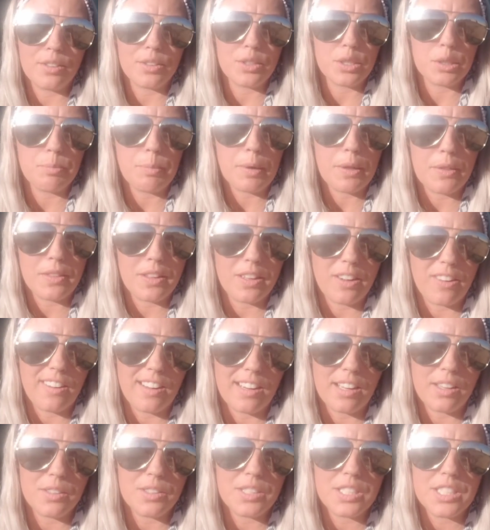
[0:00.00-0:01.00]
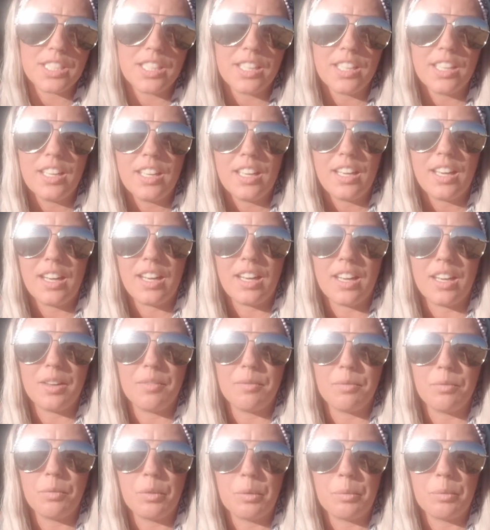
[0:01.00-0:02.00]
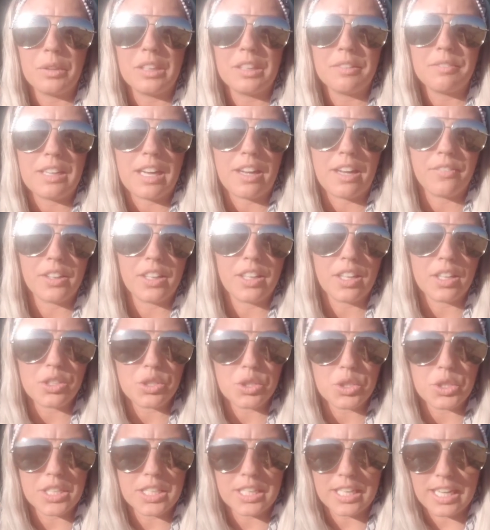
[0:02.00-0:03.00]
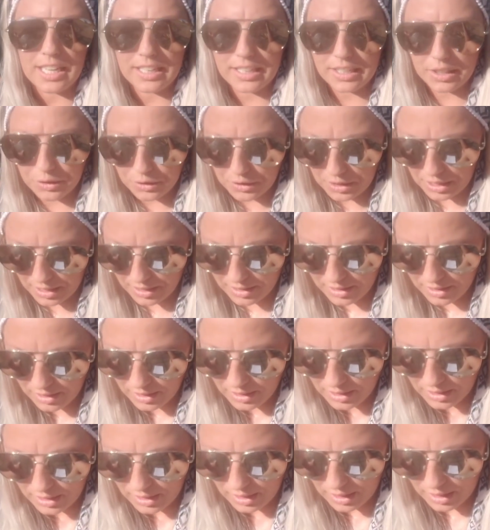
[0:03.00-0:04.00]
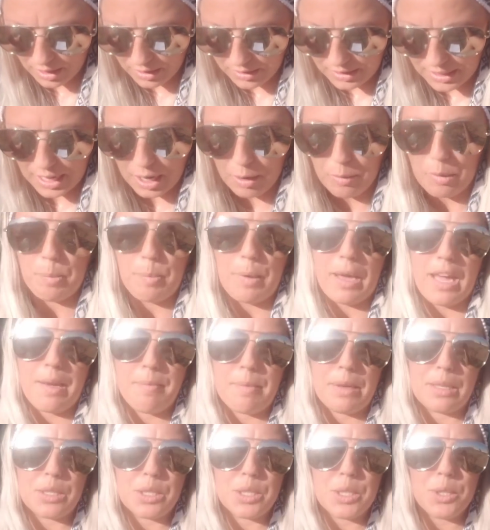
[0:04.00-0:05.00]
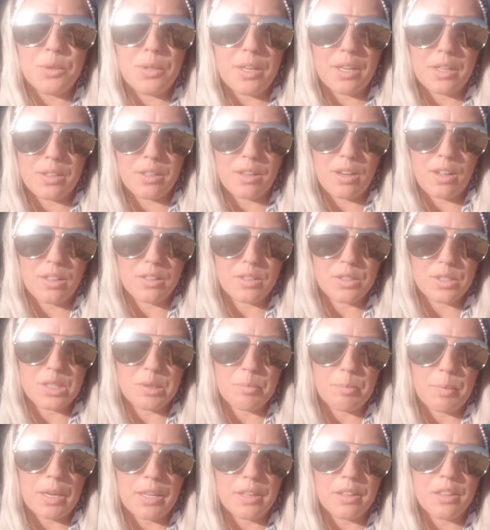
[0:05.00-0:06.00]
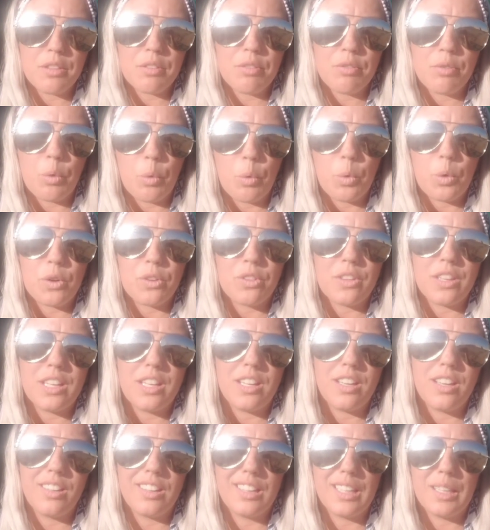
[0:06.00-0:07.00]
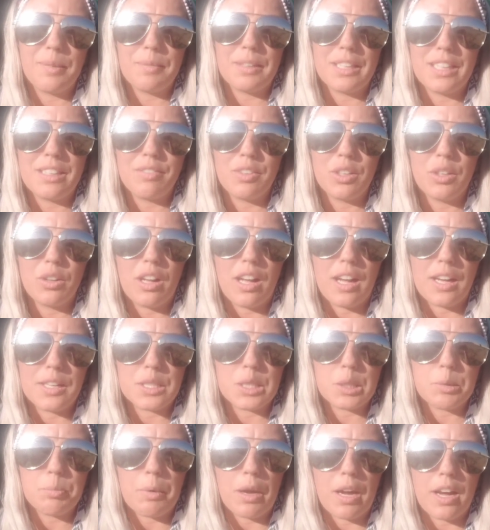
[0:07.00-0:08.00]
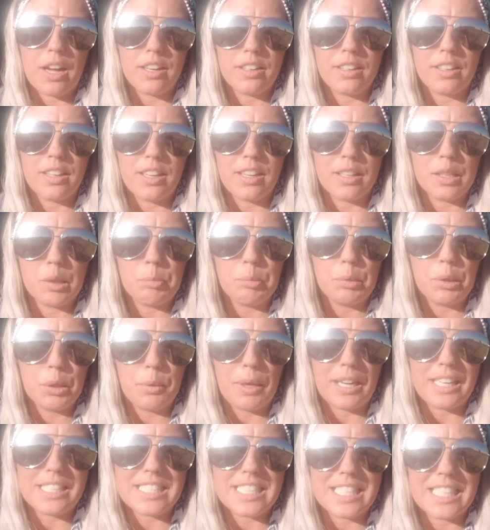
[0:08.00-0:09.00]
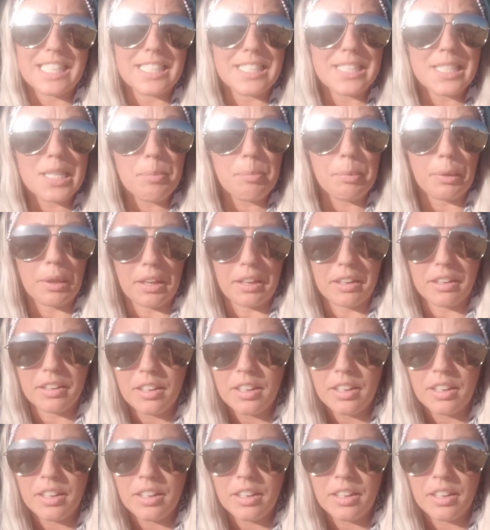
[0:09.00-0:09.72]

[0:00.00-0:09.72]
a month in our house when we lived out in the country and had internet. Now we pay about $200 a month for the Unlimitedville hotspot, the blue AT&T plan.